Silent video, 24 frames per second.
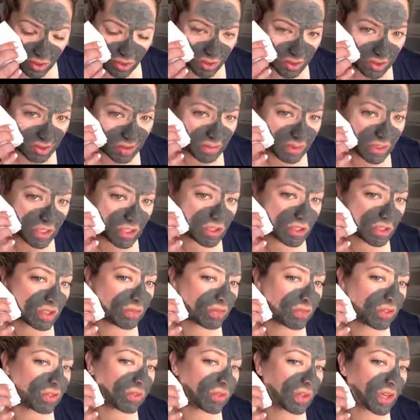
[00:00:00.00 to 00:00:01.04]
especially if
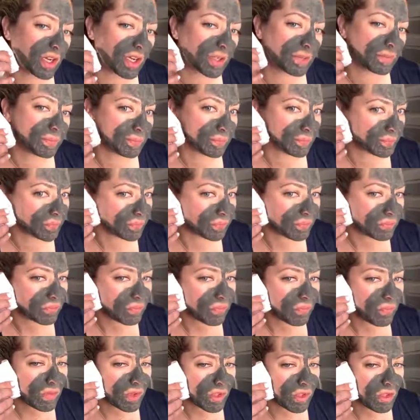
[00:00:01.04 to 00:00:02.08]
you've got
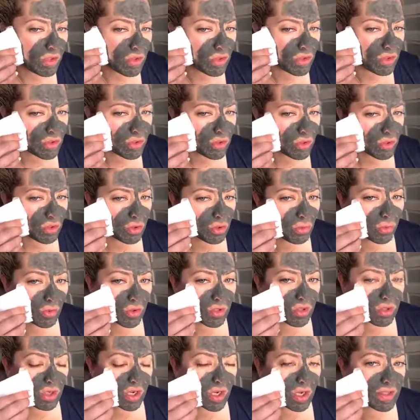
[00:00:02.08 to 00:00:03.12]
super
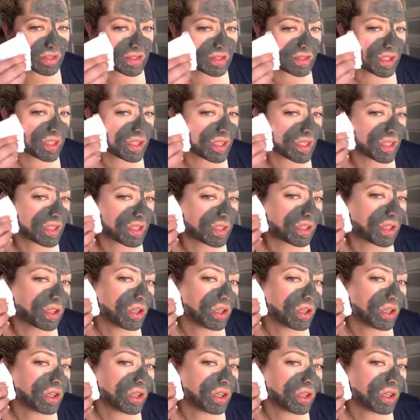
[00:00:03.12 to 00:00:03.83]
dry skin